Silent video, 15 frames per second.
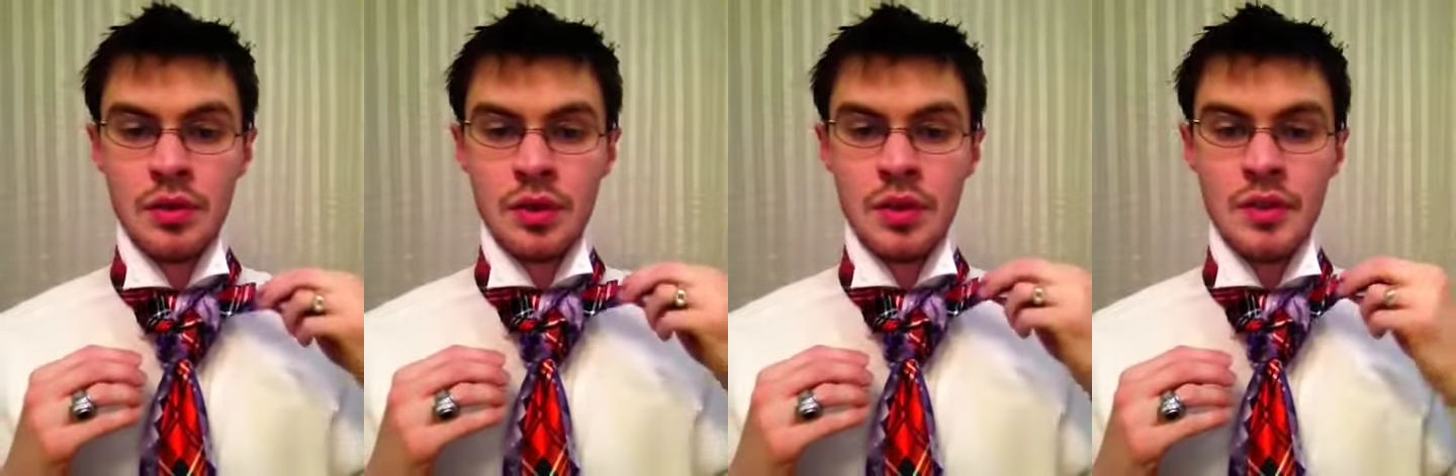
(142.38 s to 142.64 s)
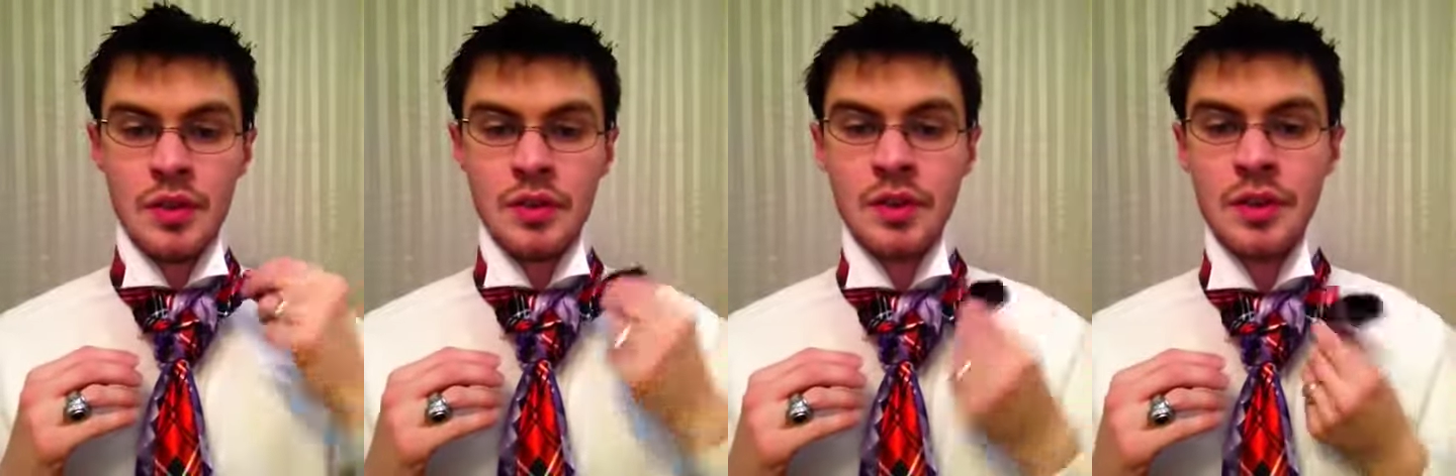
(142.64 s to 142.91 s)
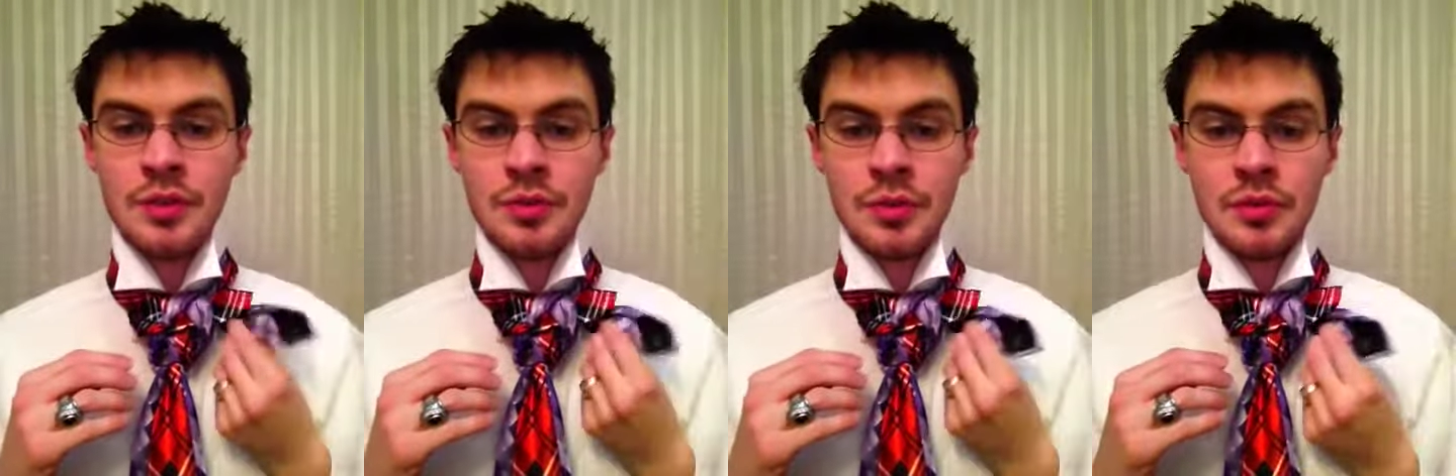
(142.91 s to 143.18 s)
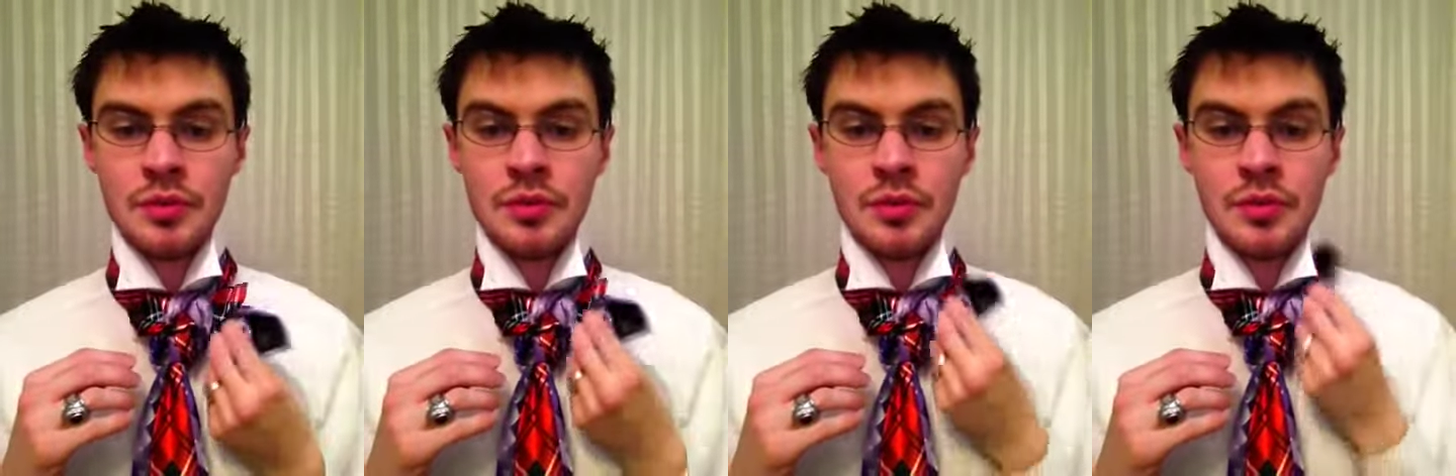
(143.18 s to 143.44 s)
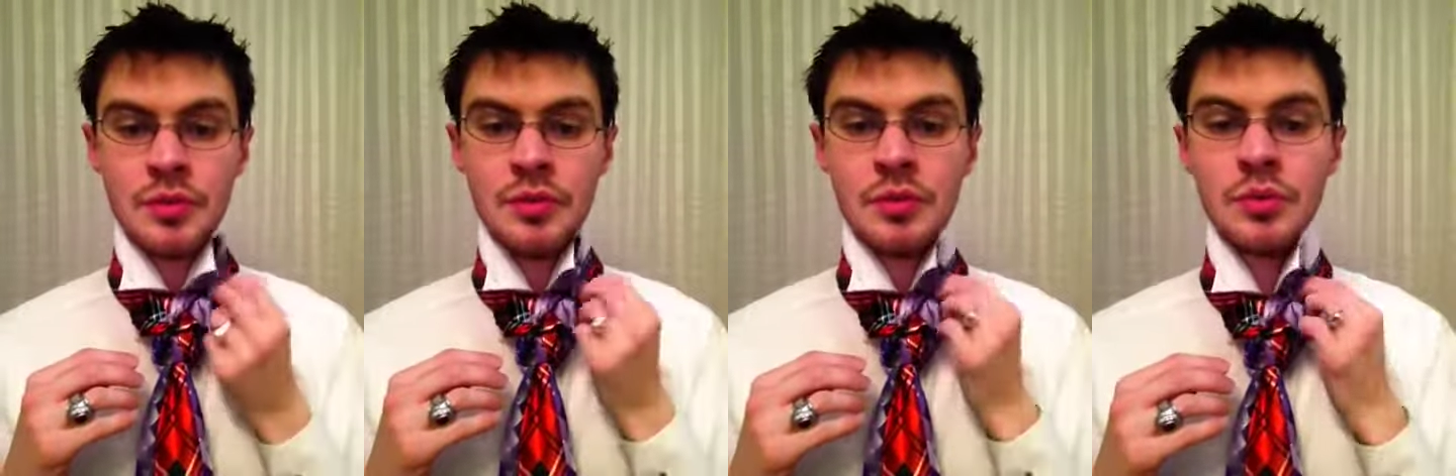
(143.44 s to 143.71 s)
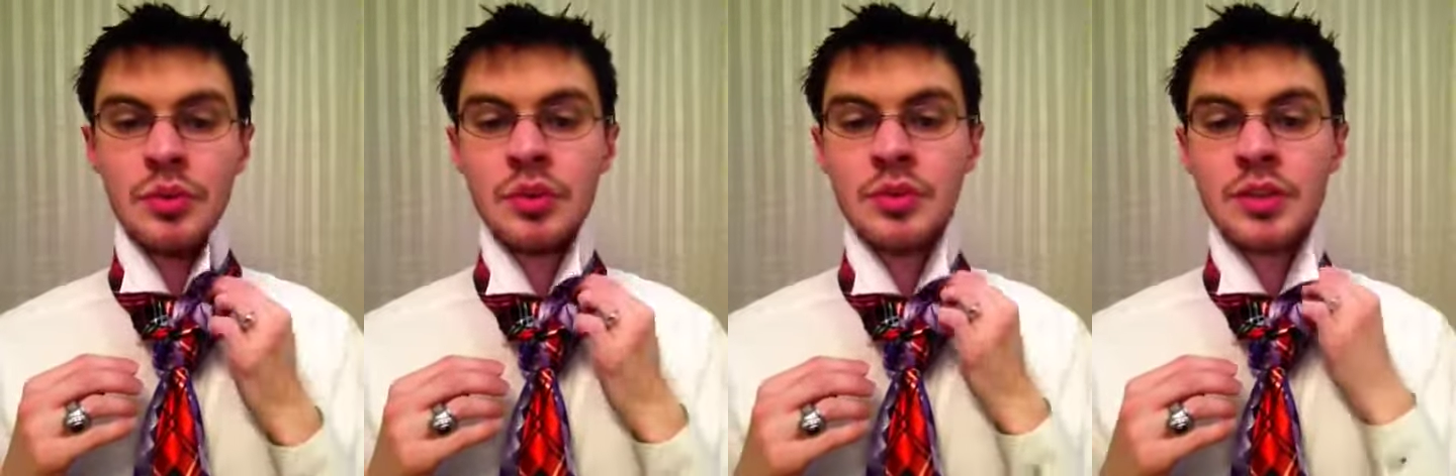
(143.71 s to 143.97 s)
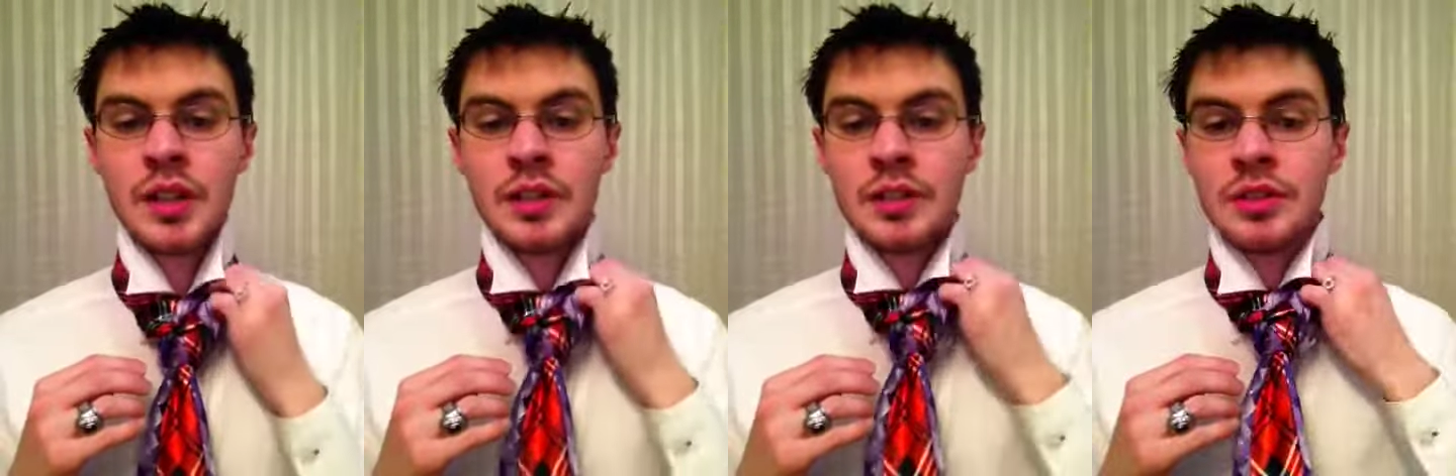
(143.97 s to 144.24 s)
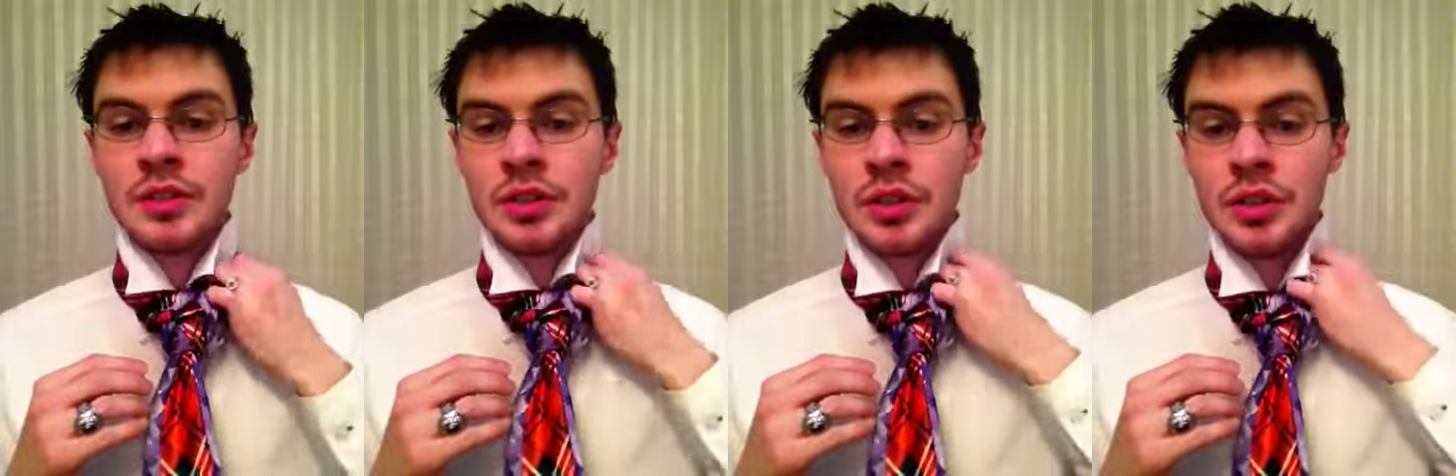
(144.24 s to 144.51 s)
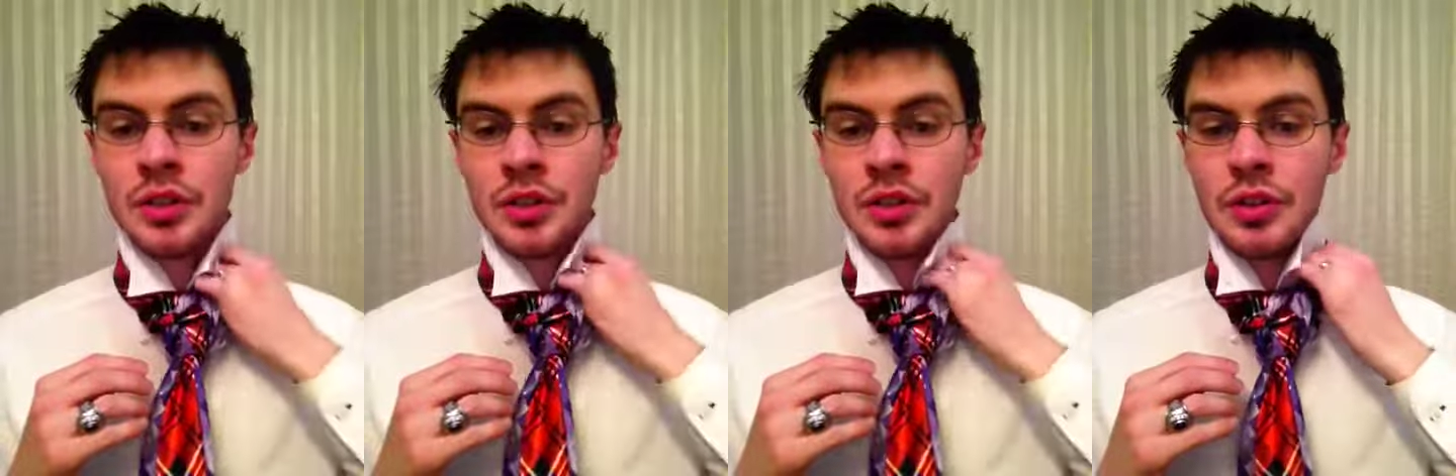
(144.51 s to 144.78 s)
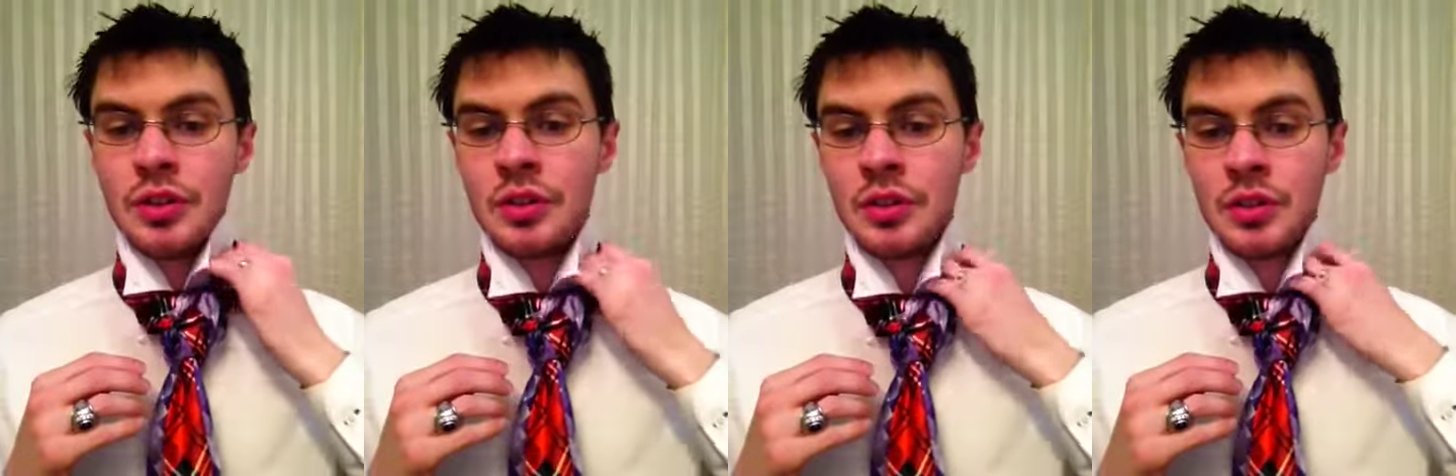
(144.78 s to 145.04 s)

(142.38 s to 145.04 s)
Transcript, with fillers: And then this one, we'll use that to secure